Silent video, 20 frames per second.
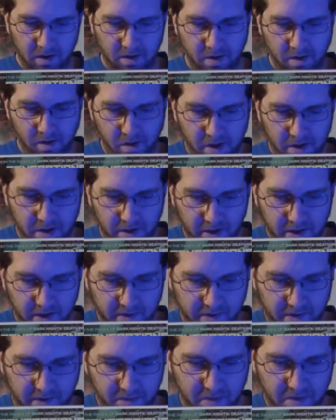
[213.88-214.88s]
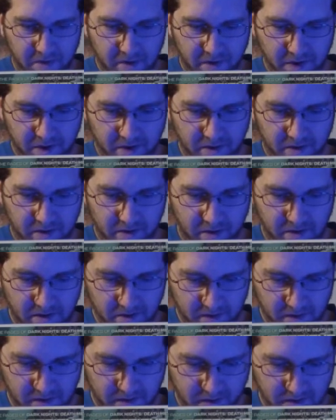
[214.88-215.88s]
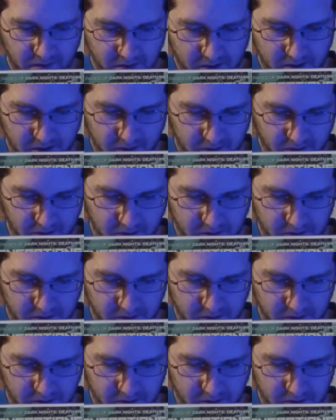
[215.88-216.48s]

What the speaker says: Alright, next up you got the